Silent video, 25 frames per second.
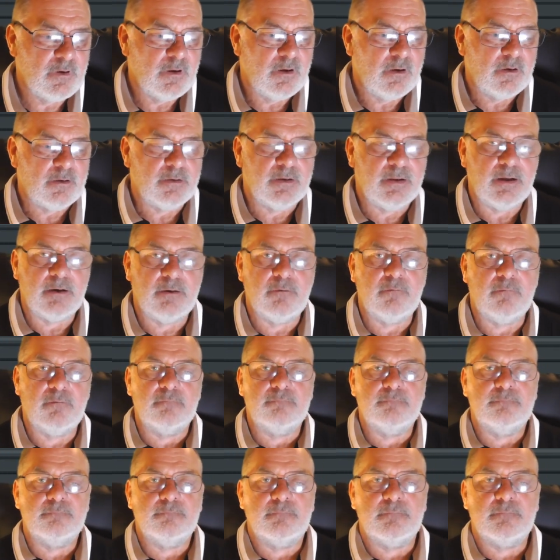Now
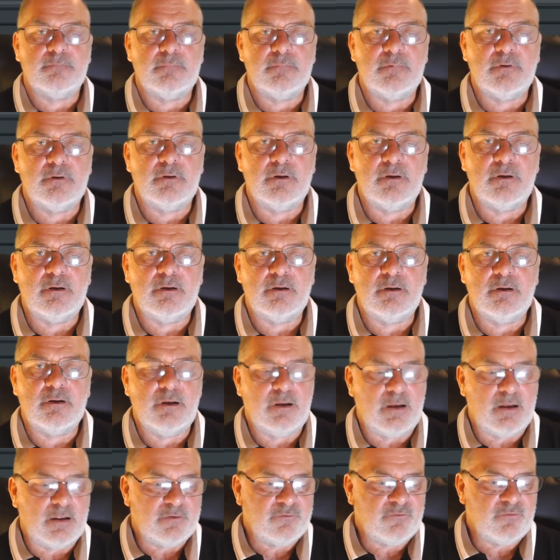
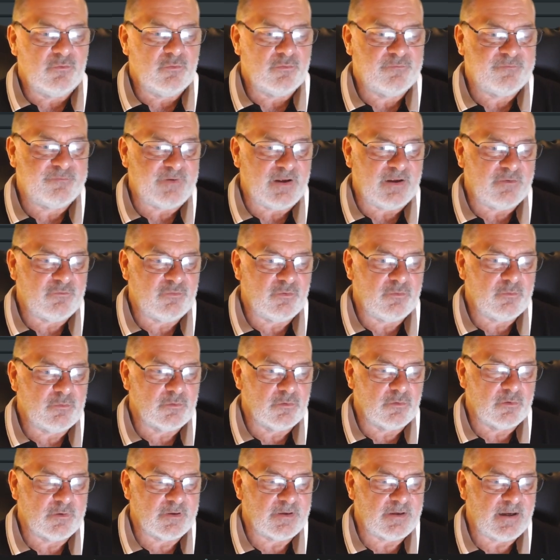as you
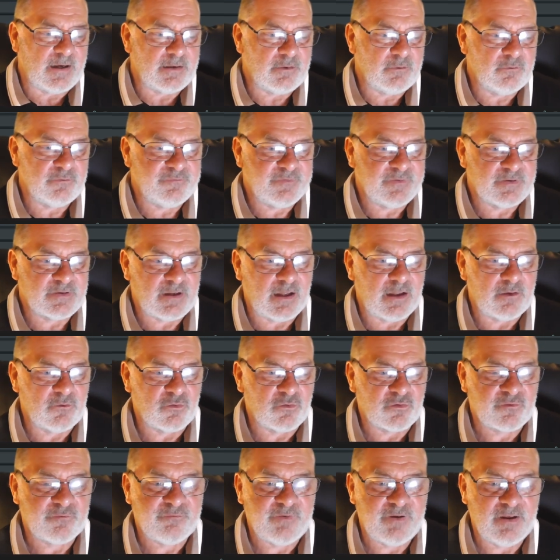look at that, you would think that
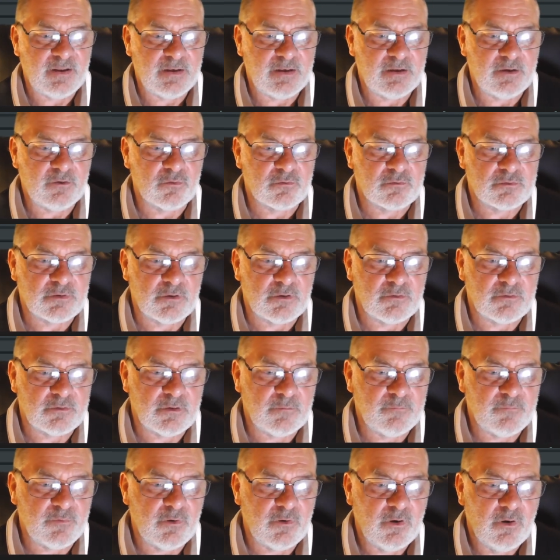looks fairly good, don't you?
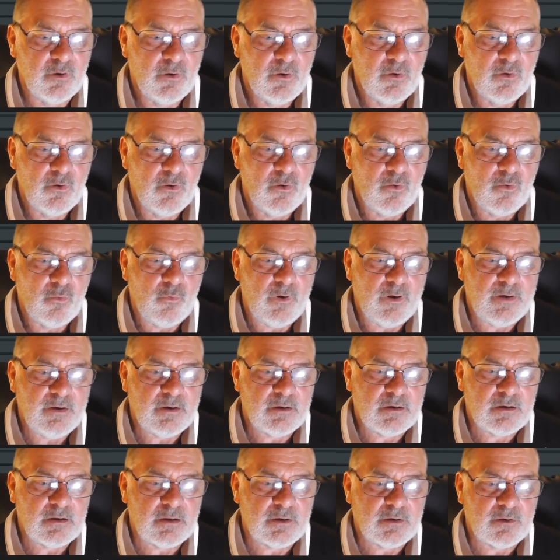But when you
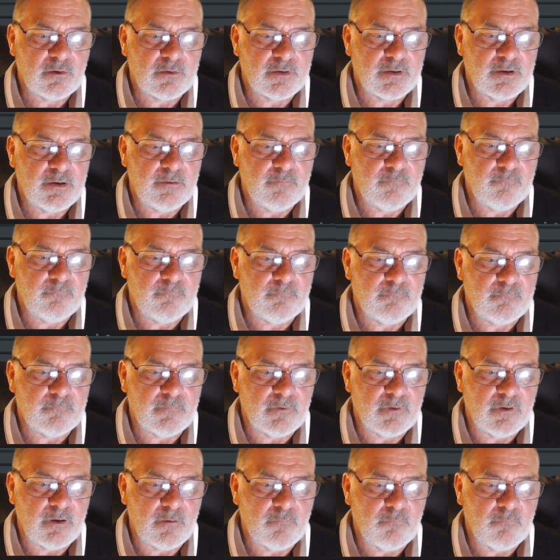click on it and